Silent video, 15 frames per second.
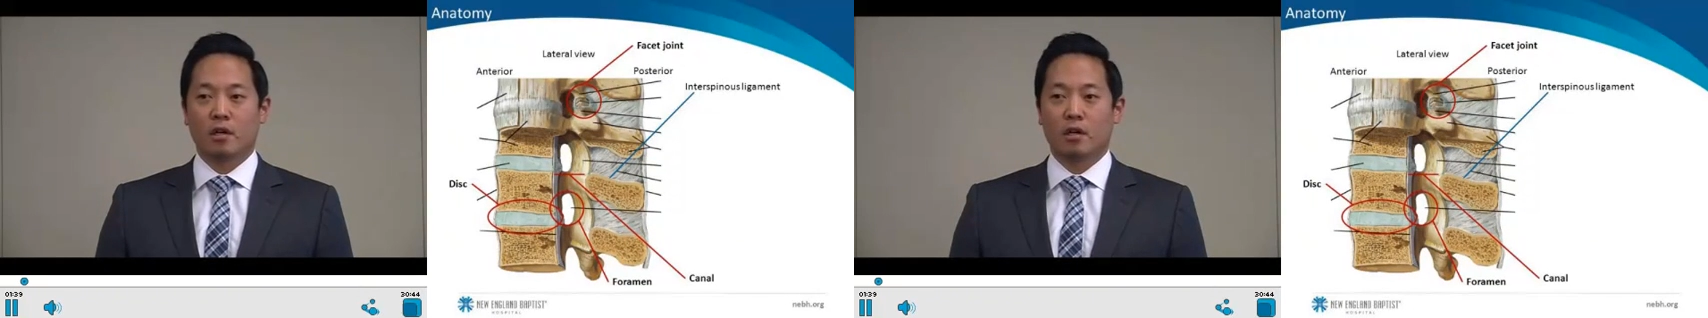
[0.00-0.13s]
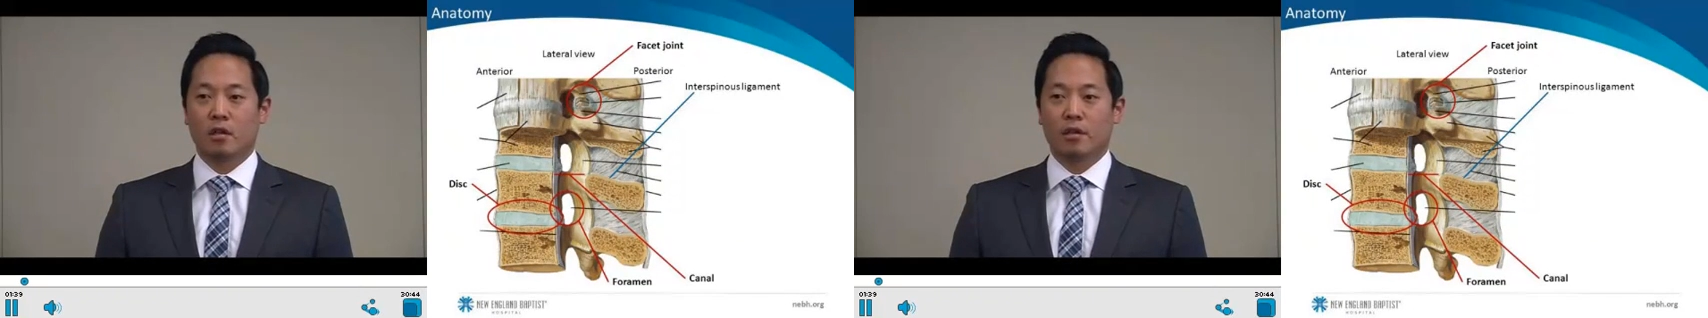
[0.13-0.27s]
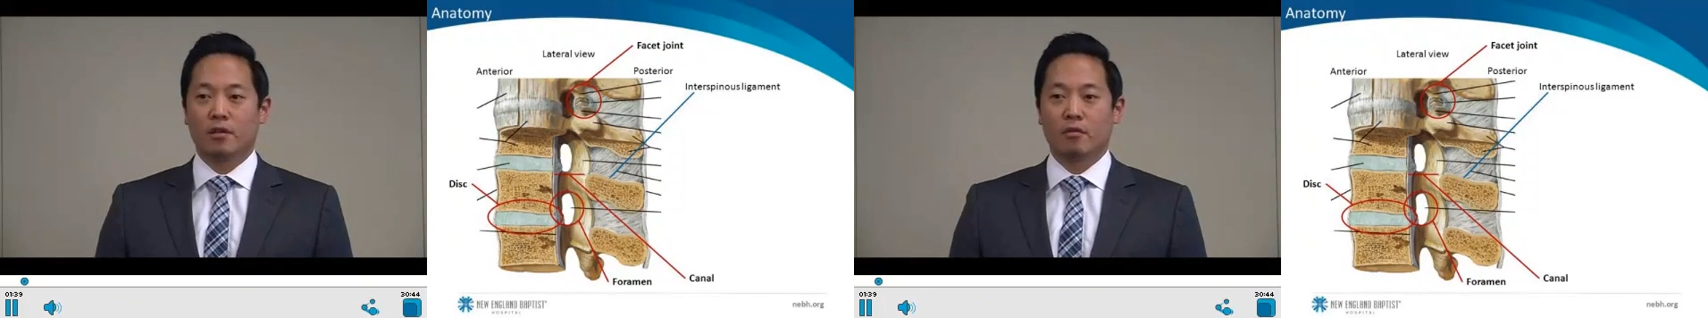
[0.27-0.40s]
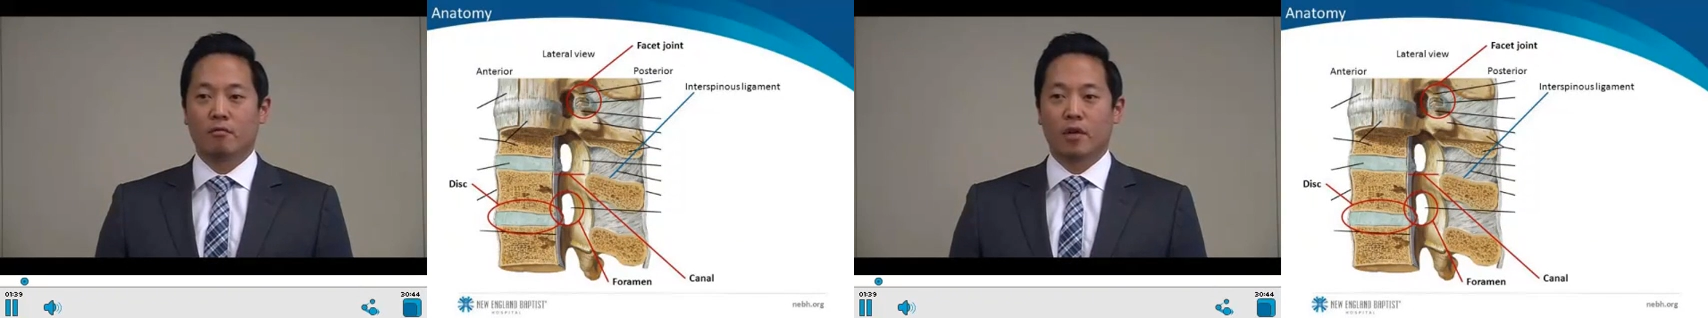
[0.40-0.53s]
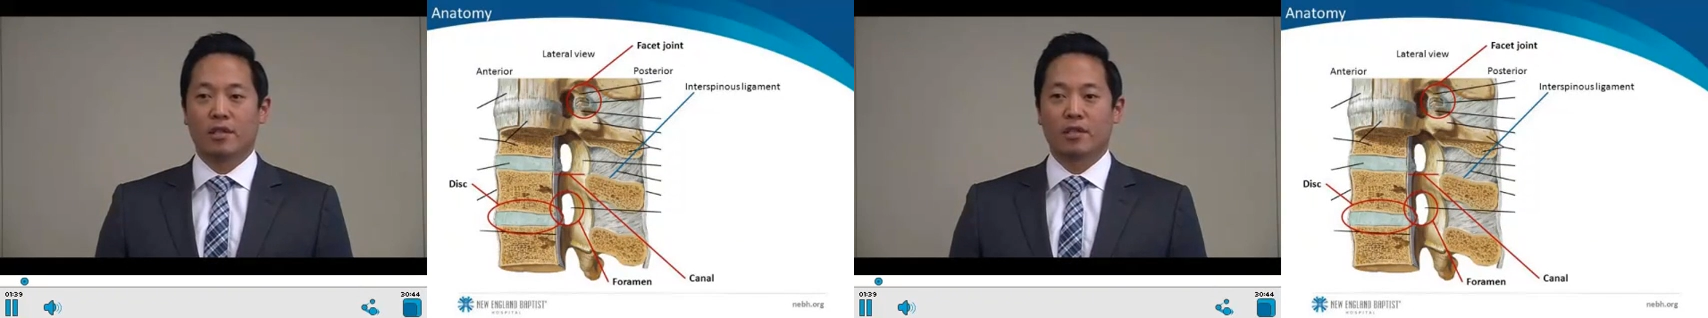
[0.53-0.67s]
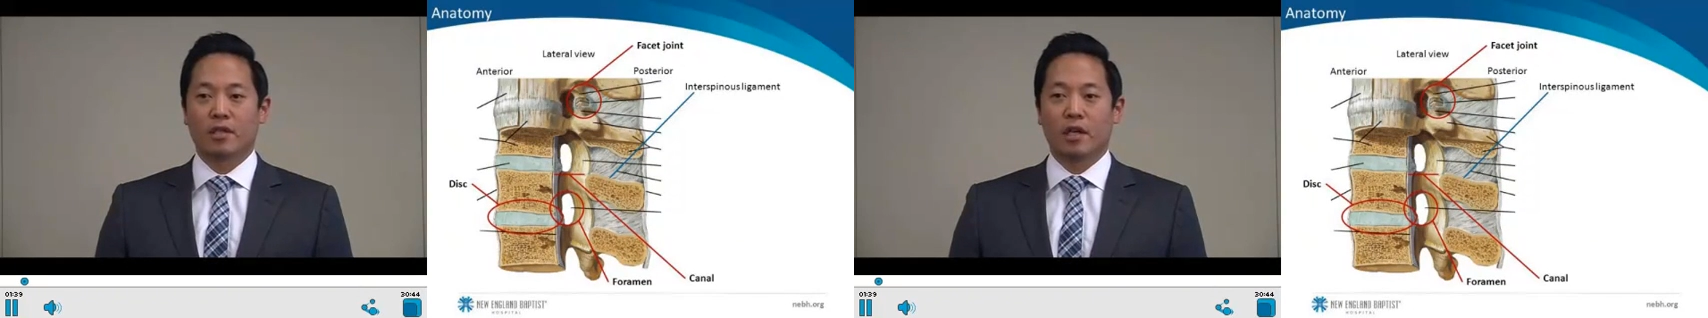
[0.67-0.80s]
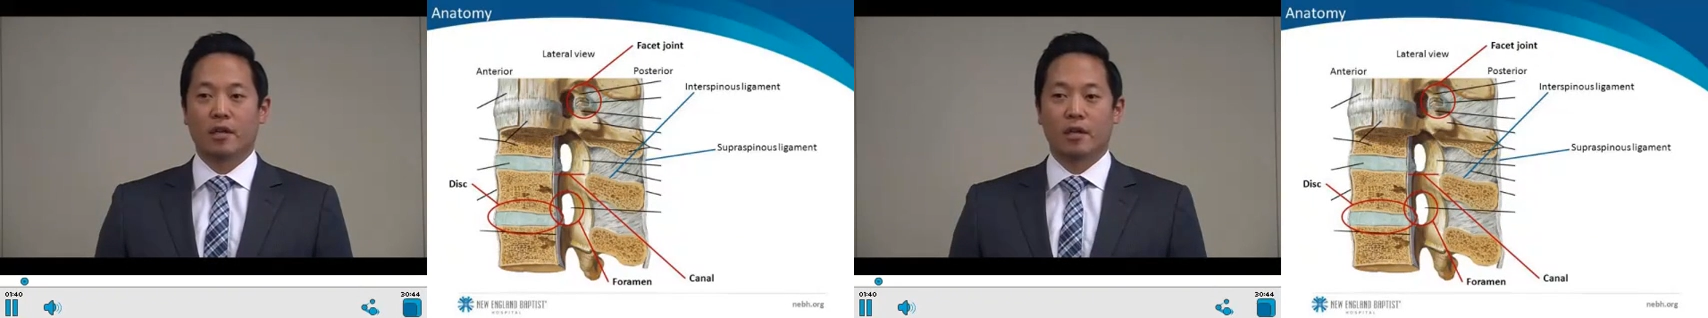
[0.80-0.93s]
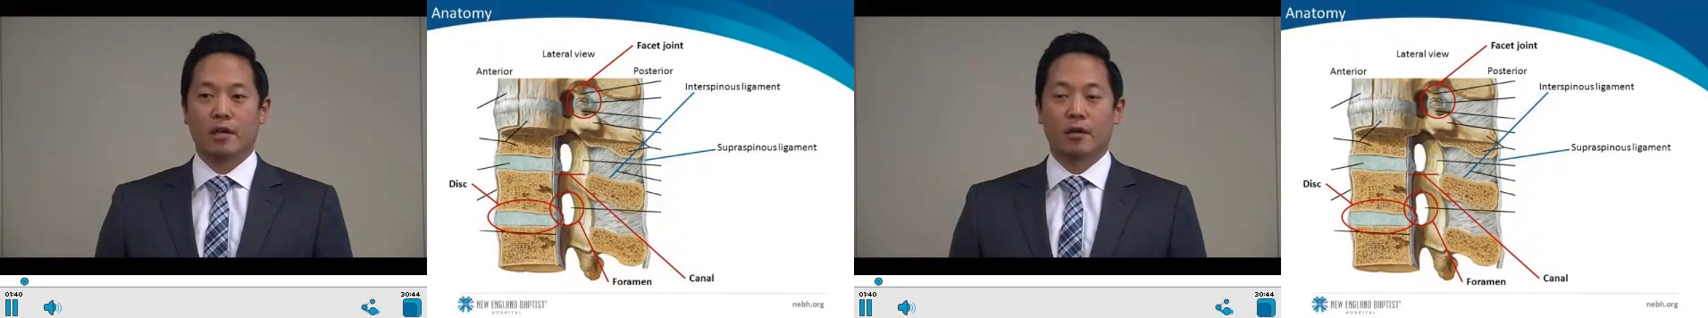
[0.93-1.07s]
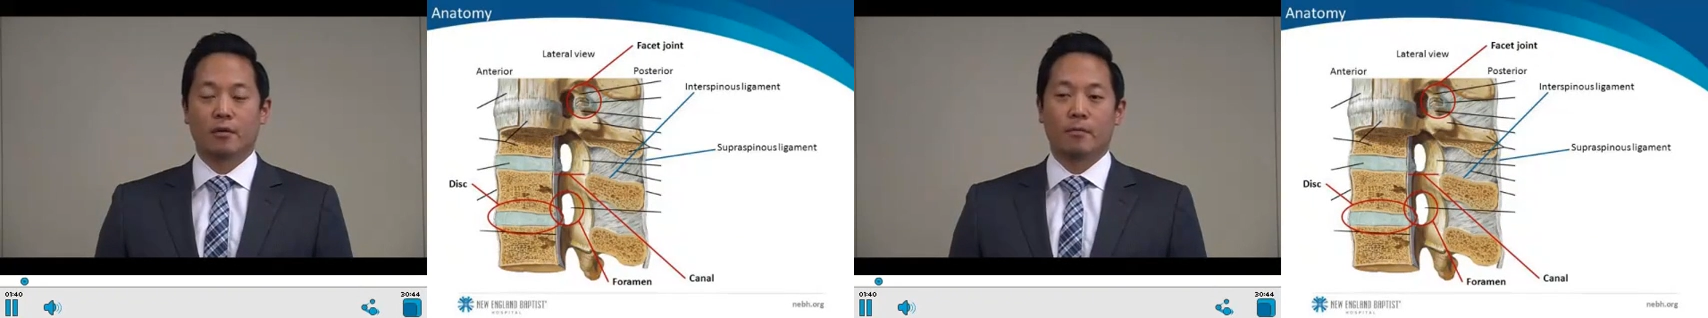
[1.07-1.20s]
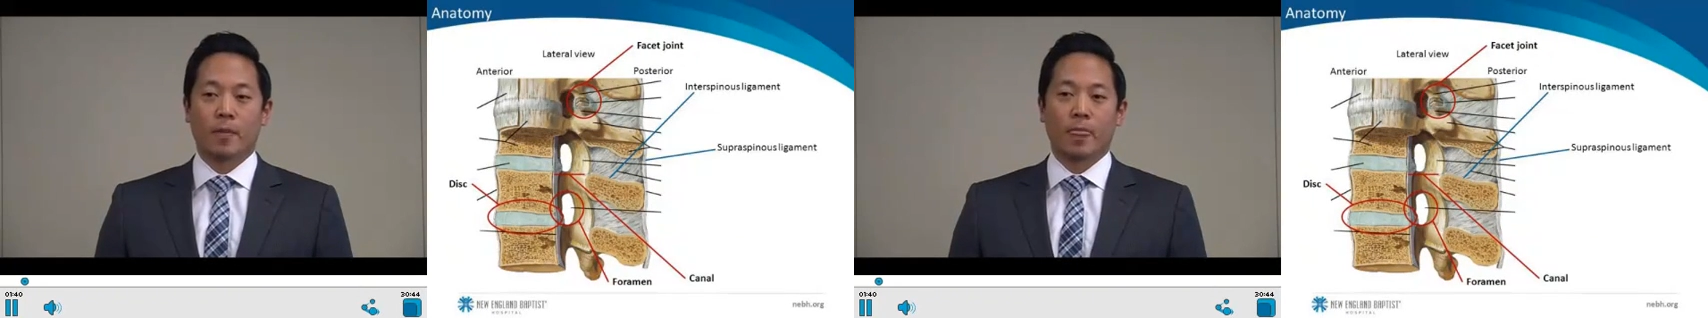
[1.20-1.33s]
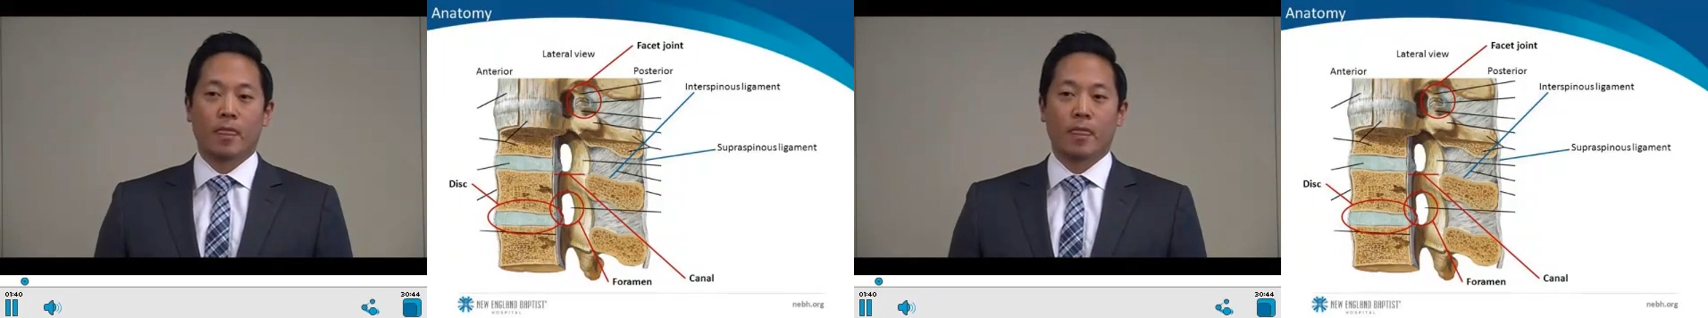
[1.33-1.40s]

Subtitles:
along the right side there.